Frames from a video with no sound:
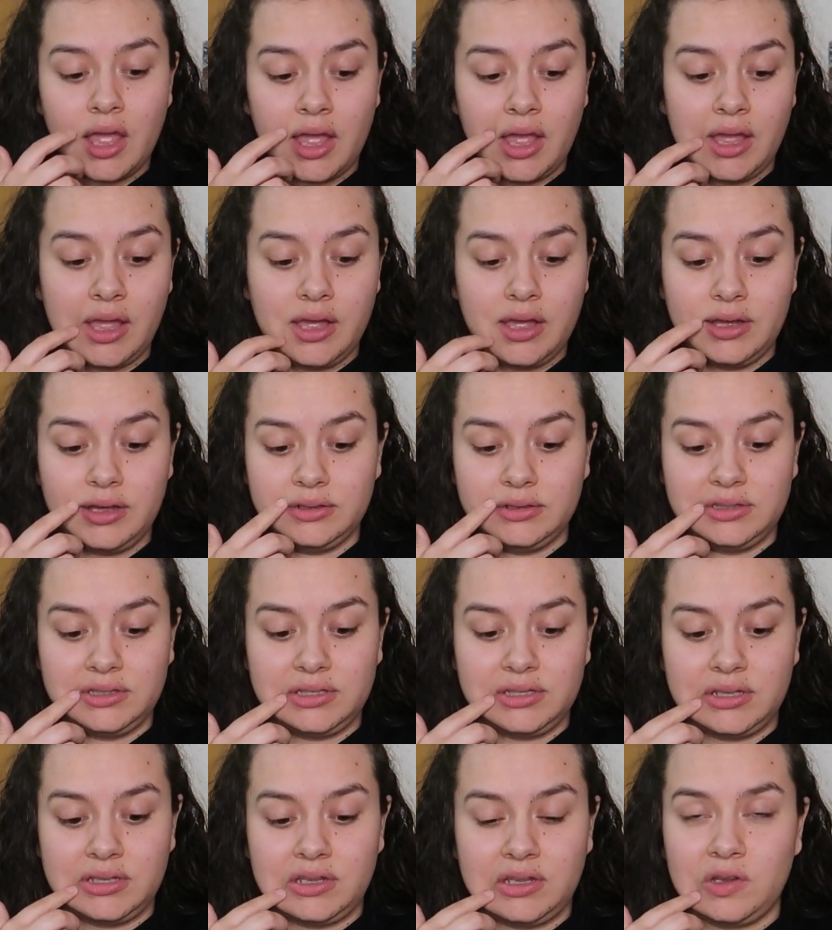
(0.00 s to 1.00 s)

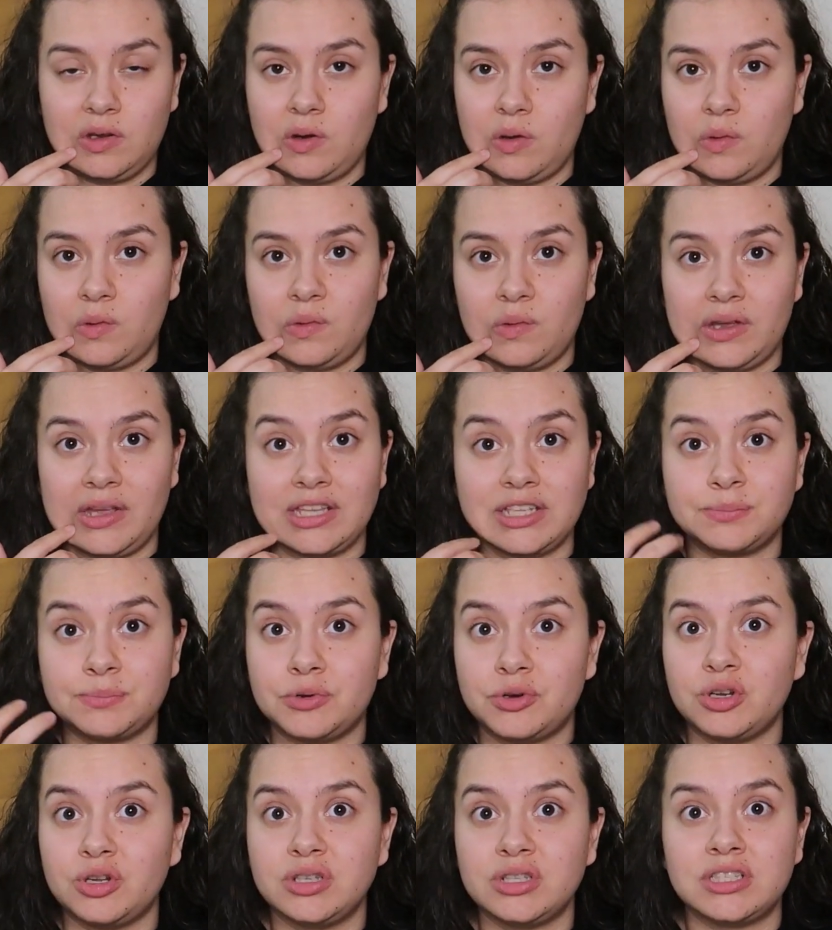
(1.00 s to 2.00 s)
and, you know,
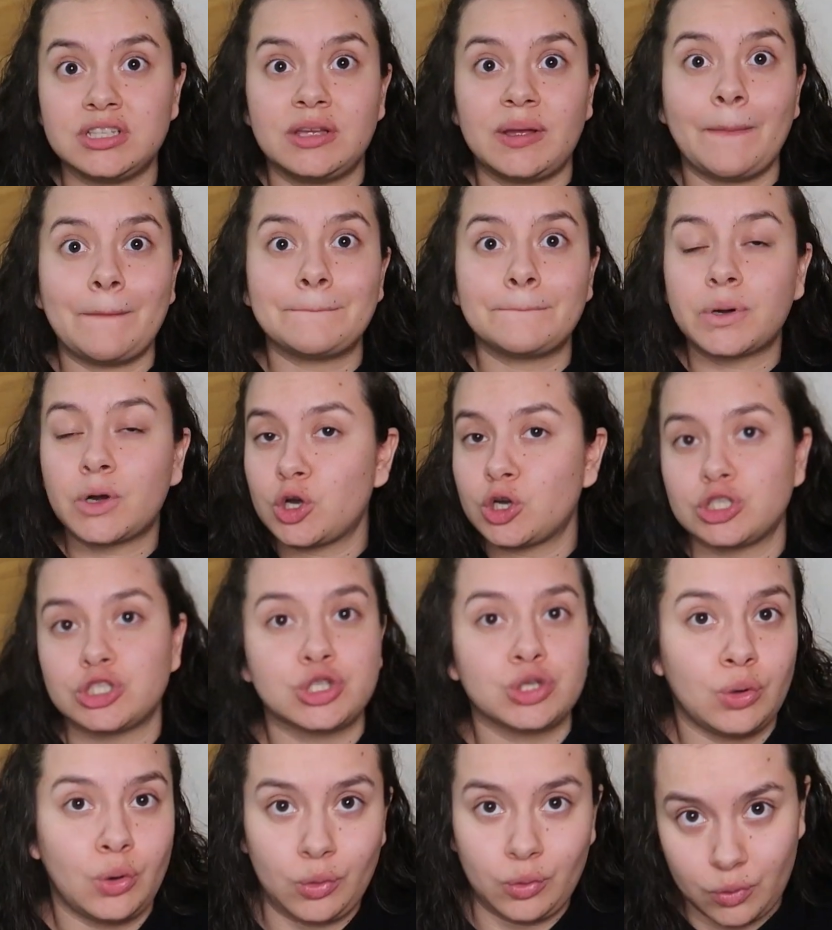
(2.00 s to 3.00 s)
experiencing
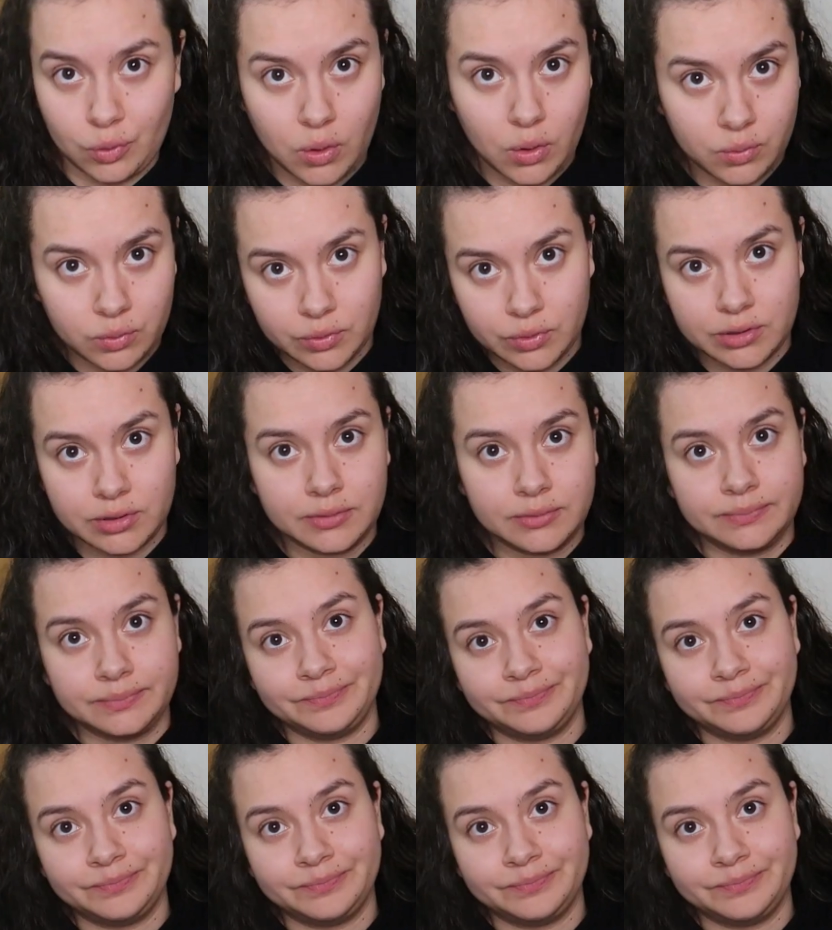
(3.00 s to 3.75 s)
personal growth.